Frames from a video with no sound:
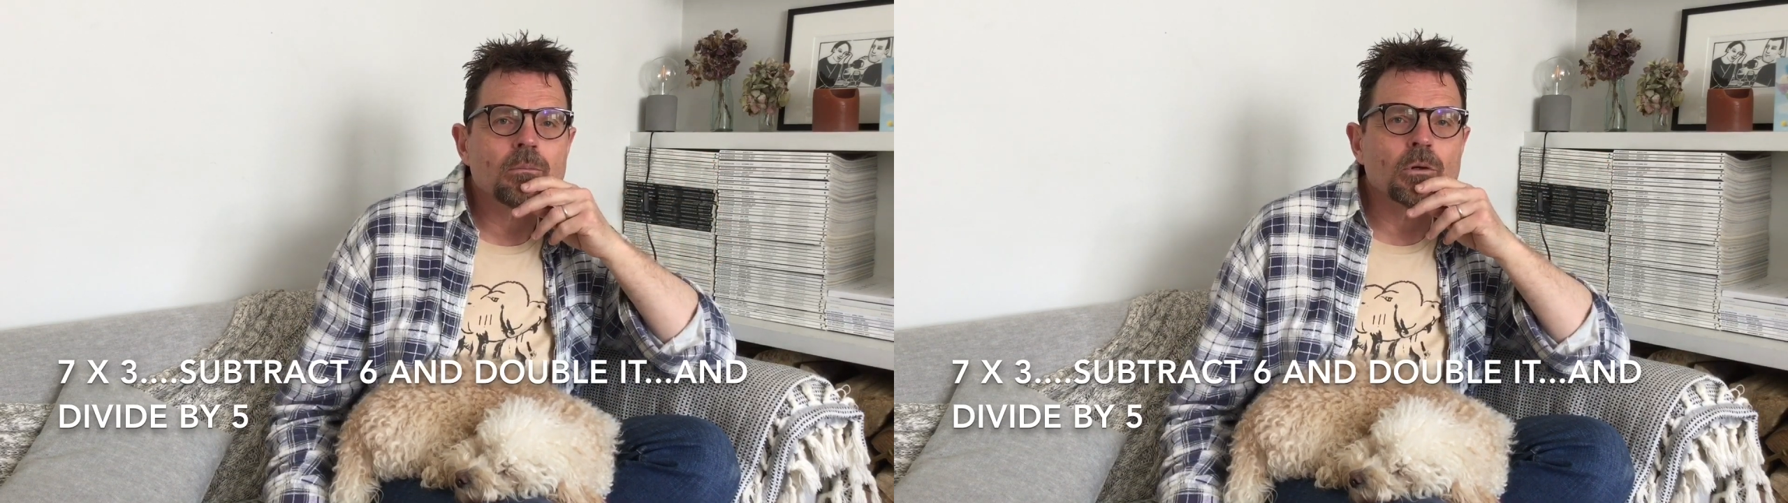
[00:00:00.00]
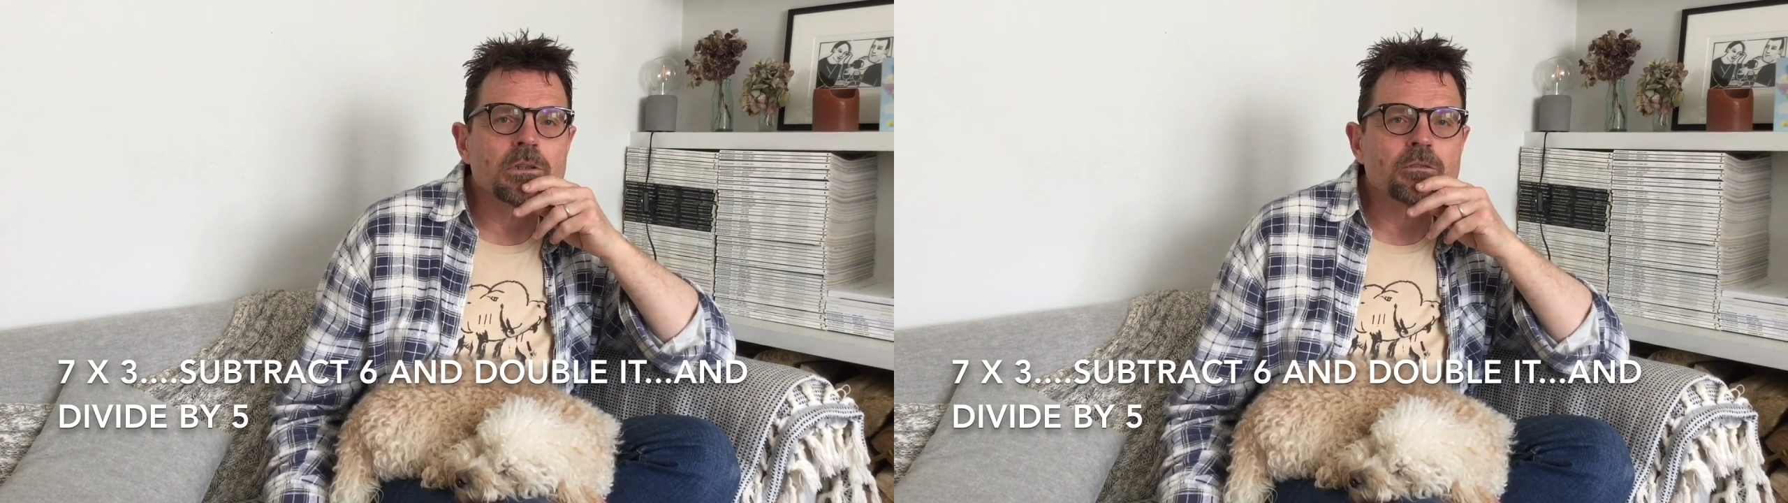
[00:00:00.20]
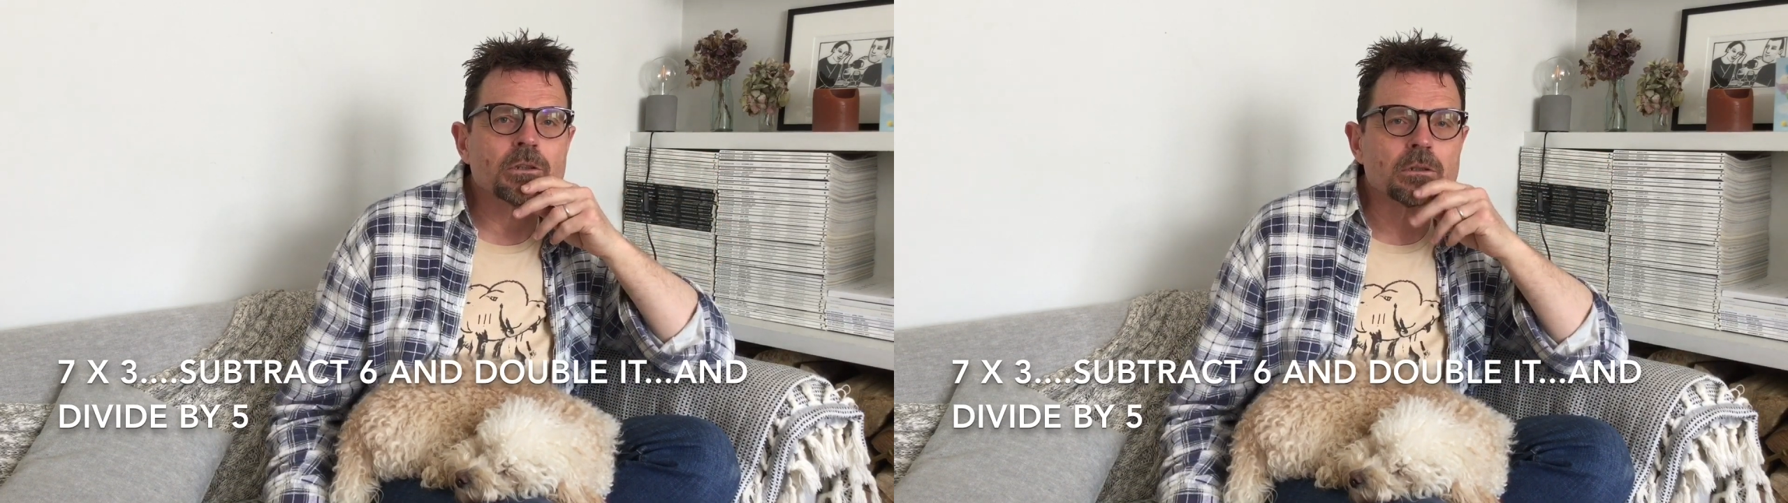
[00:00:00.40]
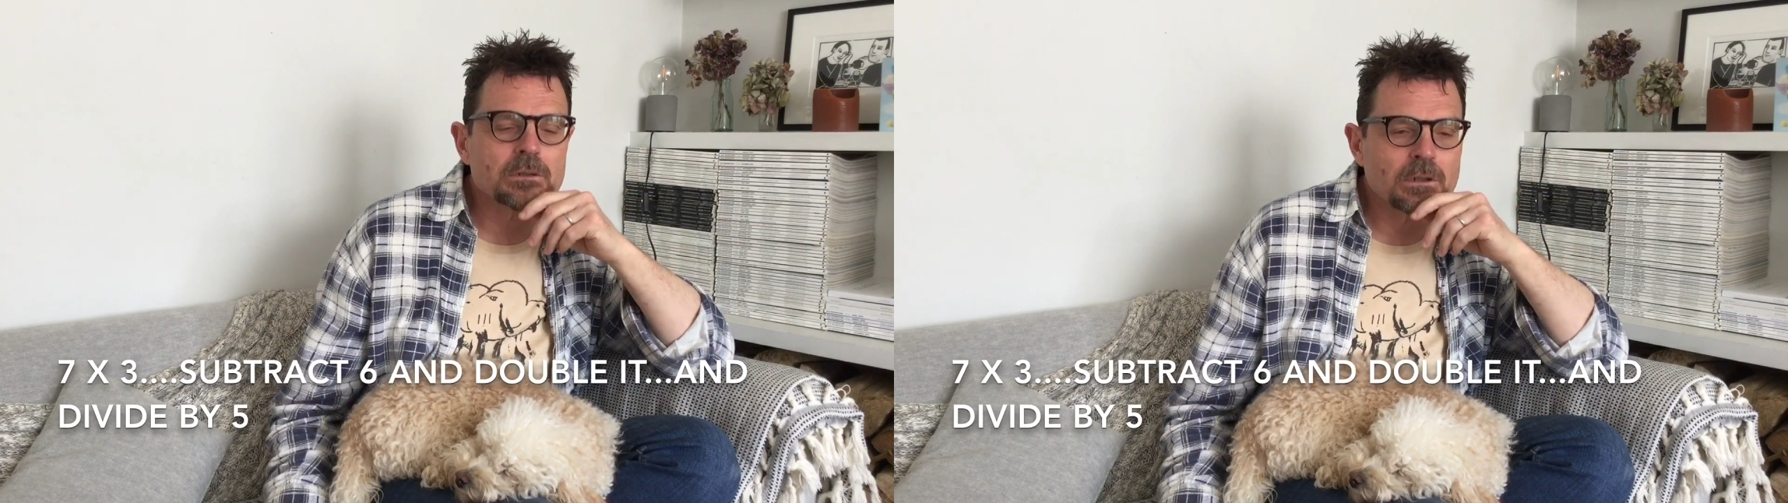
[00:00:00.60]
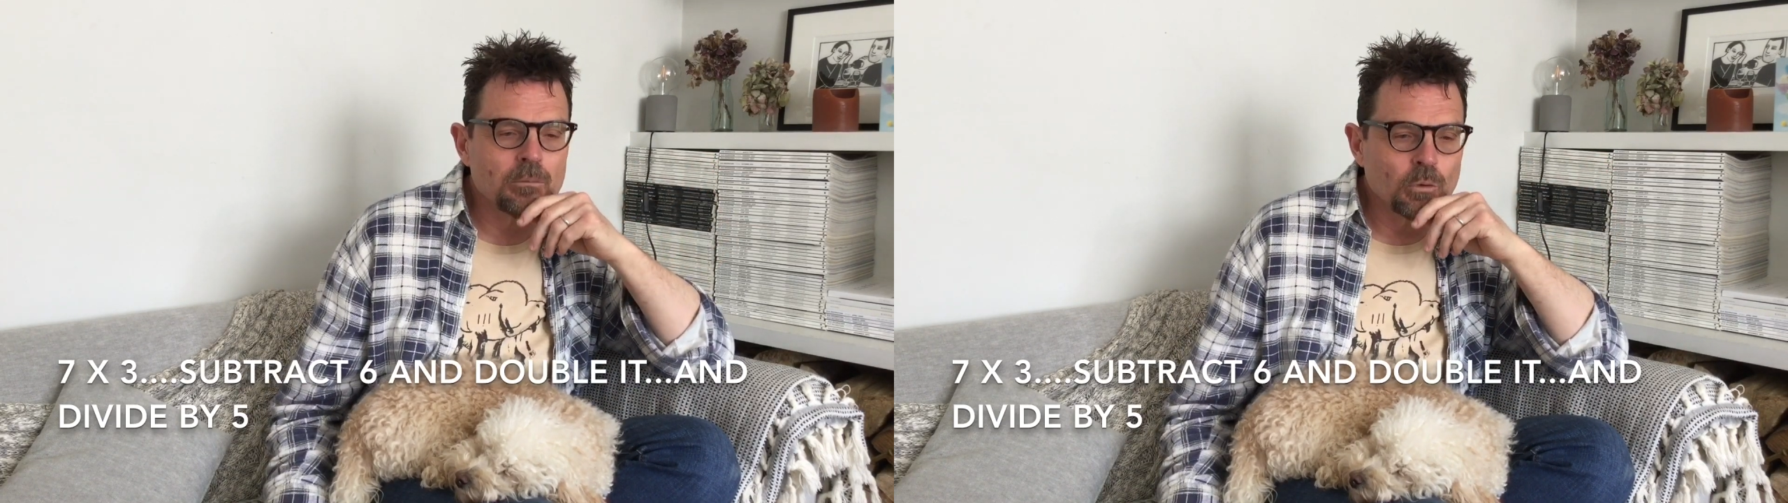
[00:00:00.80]
what you've got
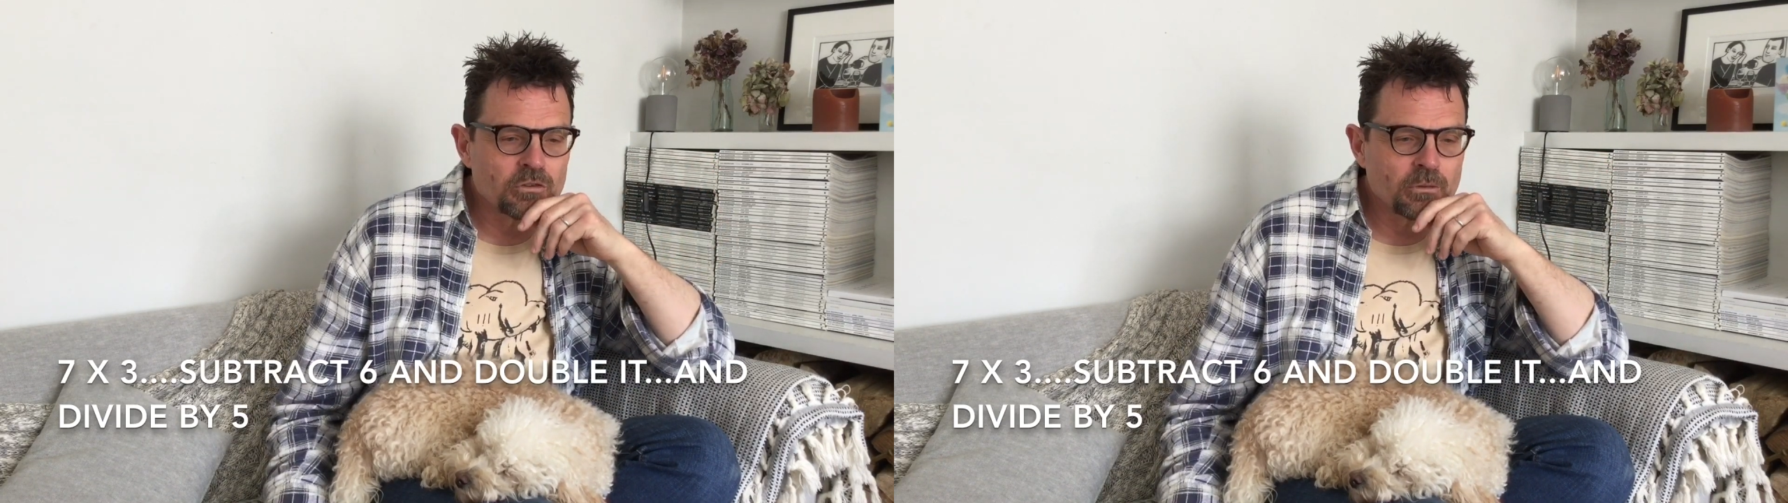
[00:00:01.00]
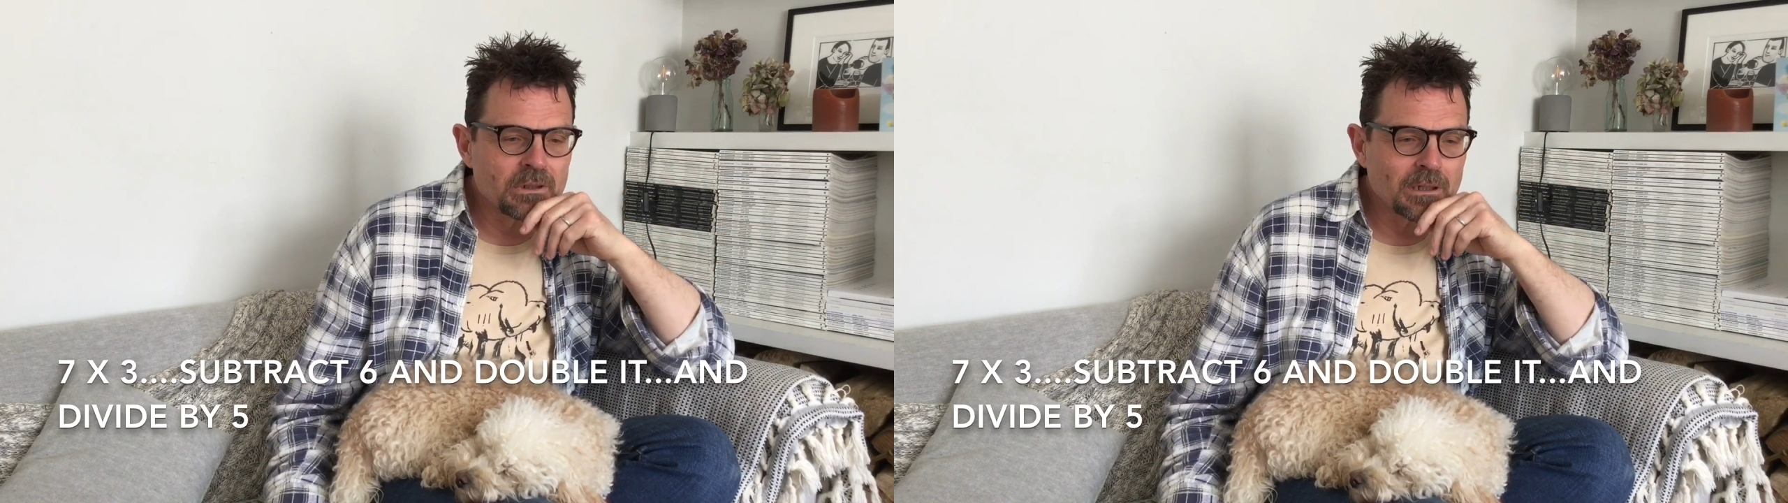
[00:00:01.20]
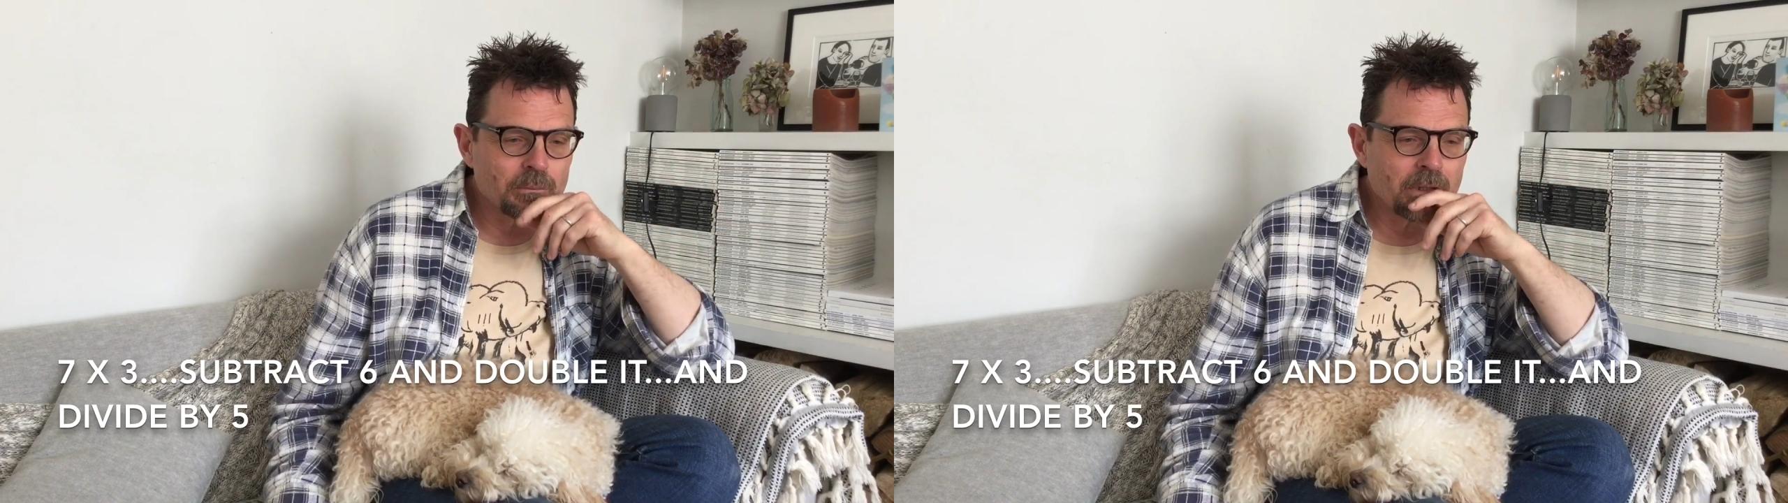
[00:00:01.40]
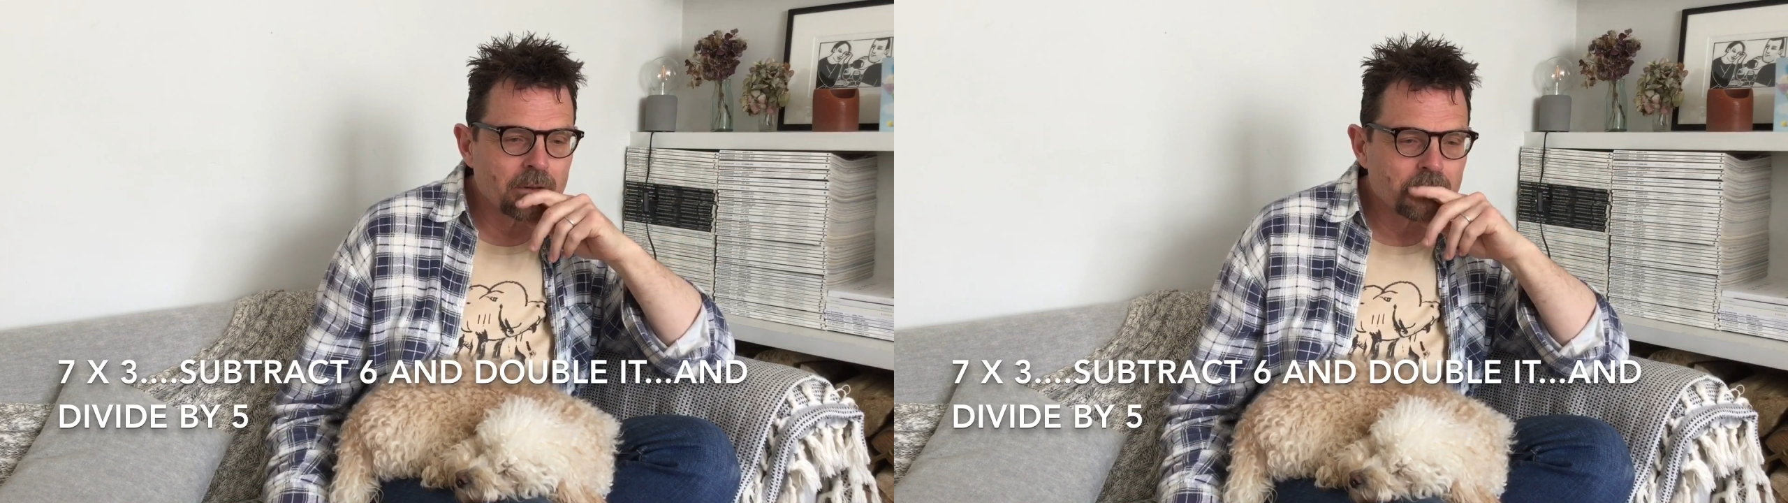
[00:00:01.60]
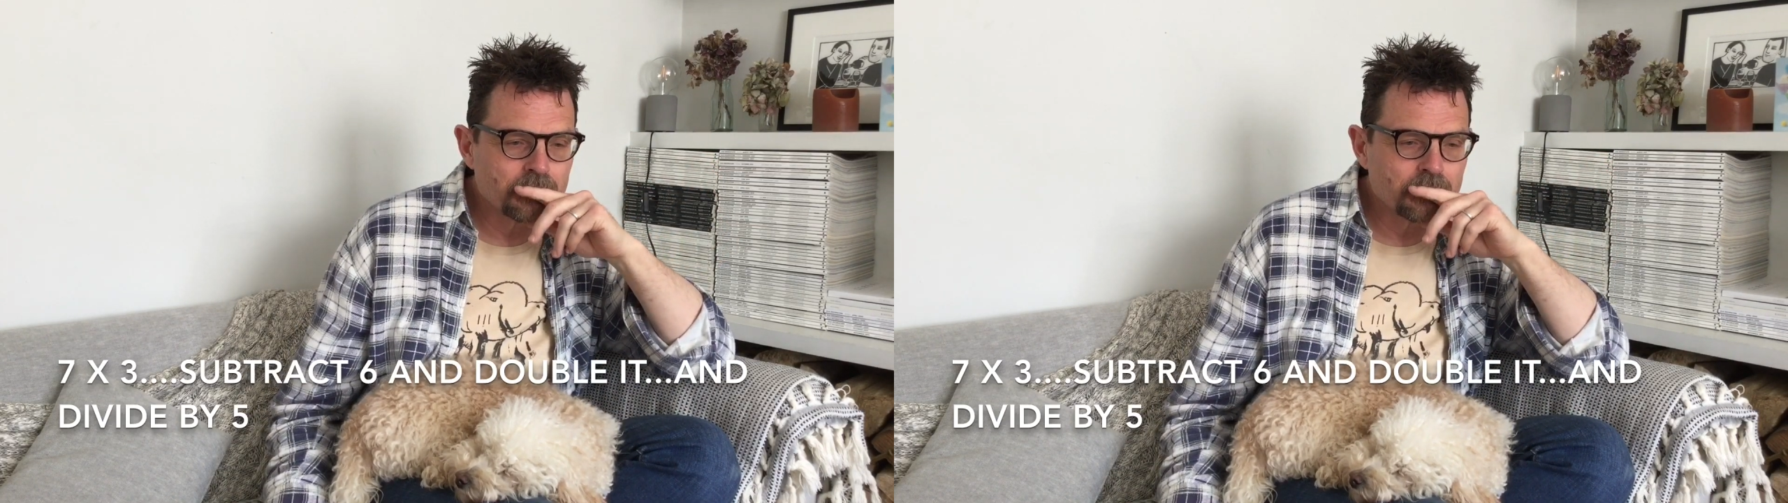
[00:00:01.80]
and what you end up with.